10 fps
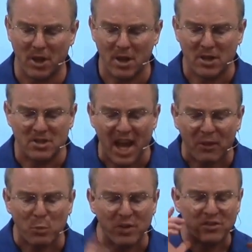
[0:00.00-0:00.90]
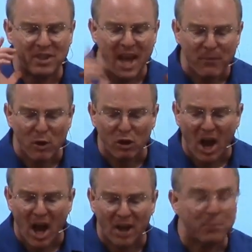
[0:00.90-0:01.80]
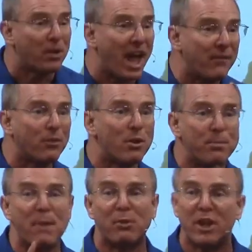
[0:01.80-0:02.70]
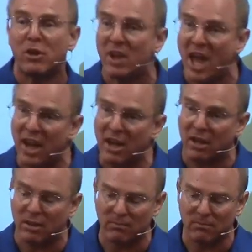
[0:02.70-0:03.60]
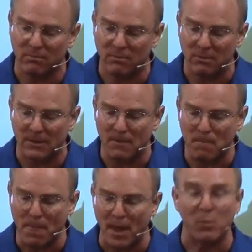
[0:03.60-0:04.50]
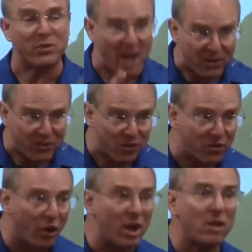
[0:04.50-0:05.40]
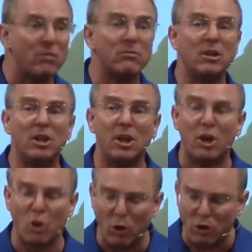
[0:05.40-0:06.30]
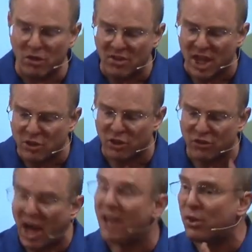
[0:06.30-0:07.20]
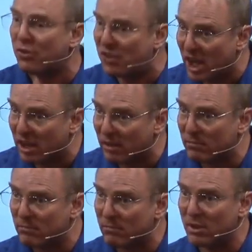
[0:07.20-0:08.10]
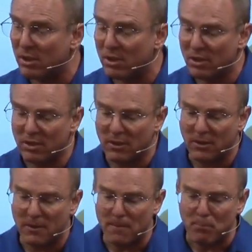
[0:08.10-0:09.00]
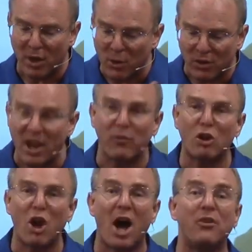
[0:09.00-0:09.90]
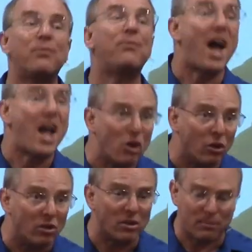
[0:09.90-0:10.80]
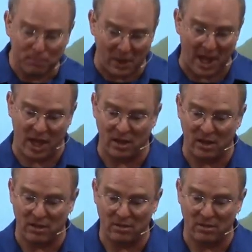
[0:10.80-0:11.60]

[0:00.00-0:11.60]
Death was never God's plan for the people he created. It was necessary in order to teach us not to sin. But it was never God's final plan.